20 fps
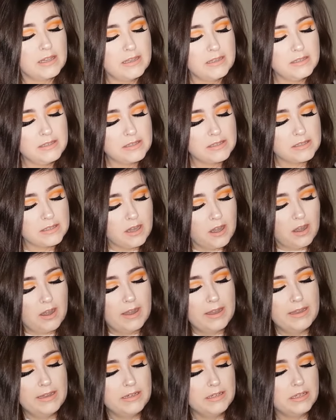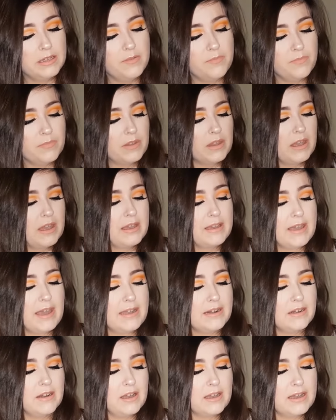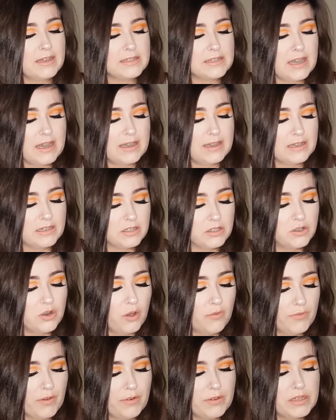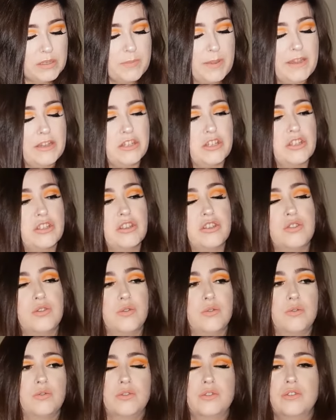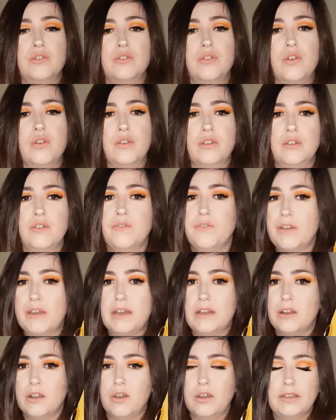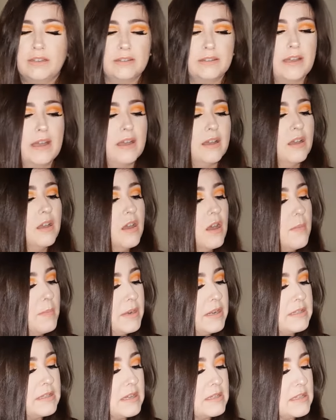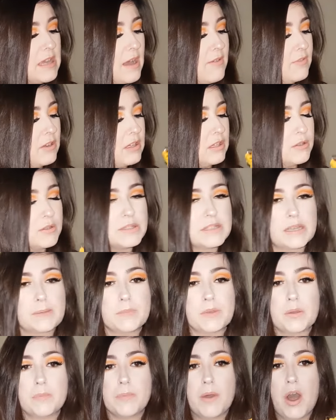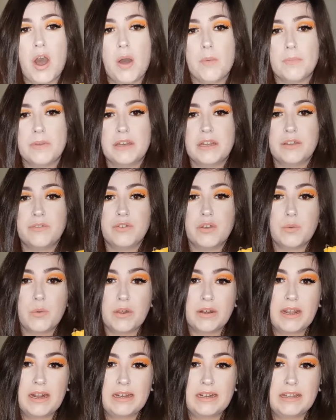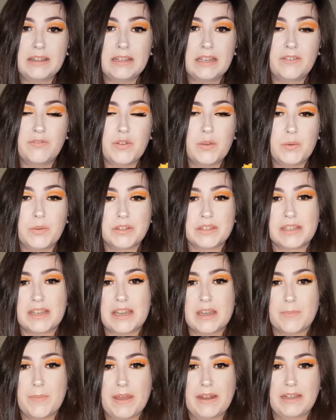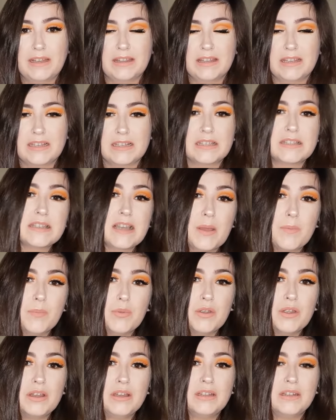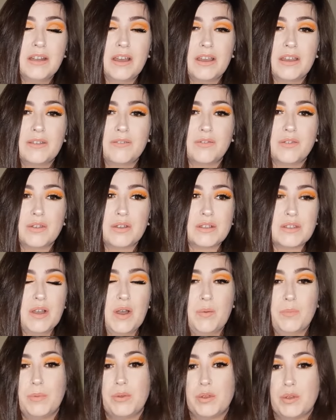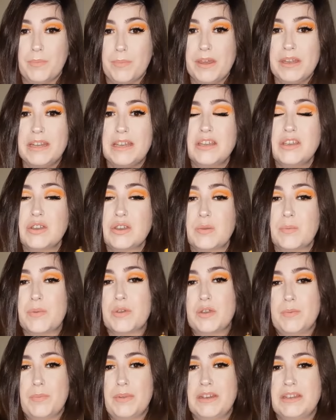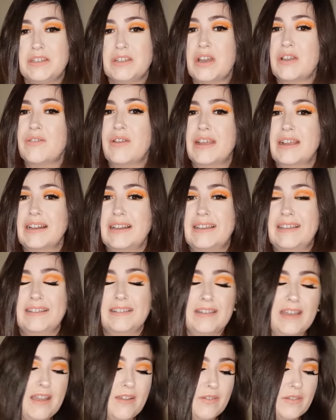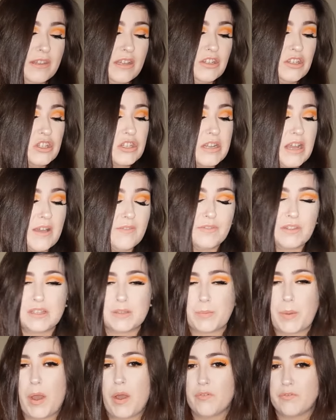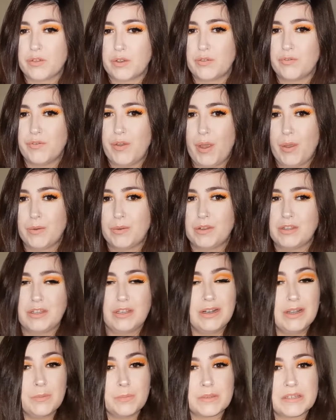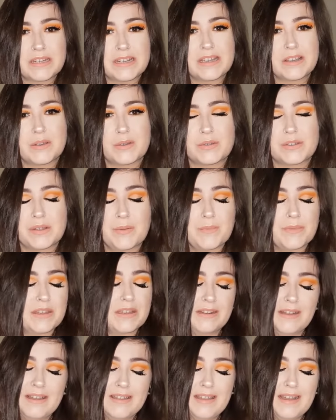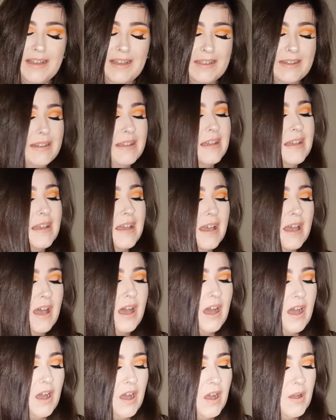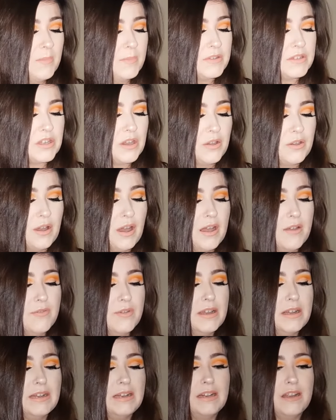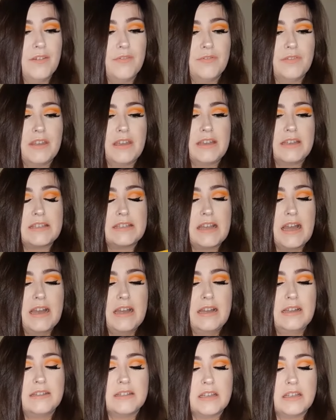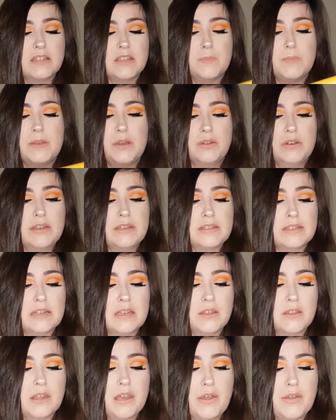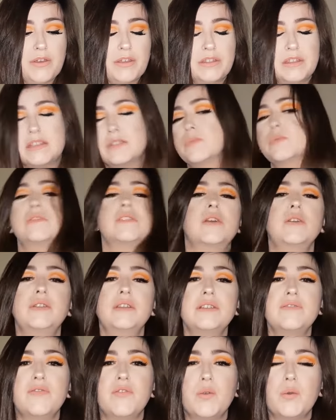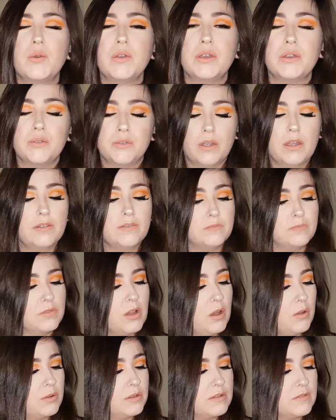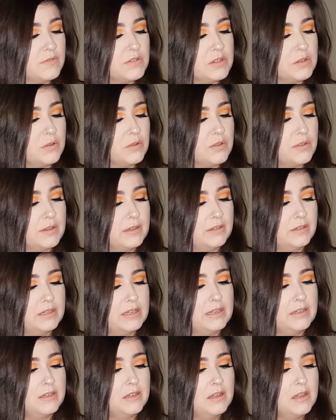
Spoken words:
inside, again, like I say, it's not very spacious at all. You're not going to fit a lot in there. But it does have a little zip compartment if you want to keep anything separate, like, for example, your money. You can put your money directly in there and then just have this part for your phone and your lipstick or something like that. So I really love this. And to be honest, I think this was only 4 euros. Oh, I've still got the thing on it.